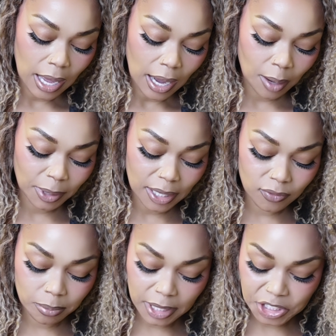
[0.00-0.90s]
I'm not
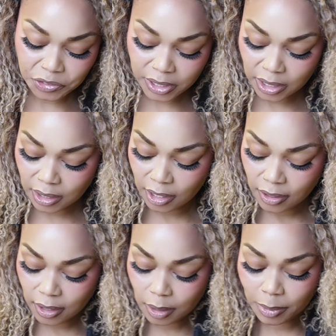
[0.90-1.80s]
even measuring
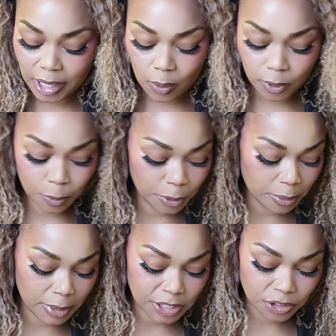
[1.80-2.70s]
anything, but I will
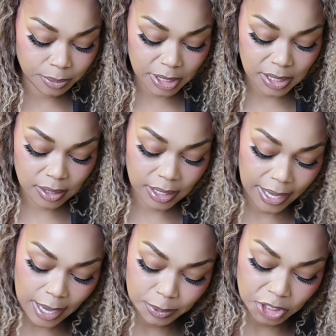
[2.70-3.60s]
put measurements in the
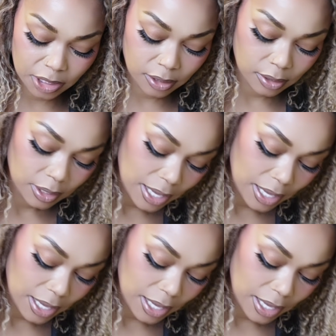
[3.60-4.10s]
caption,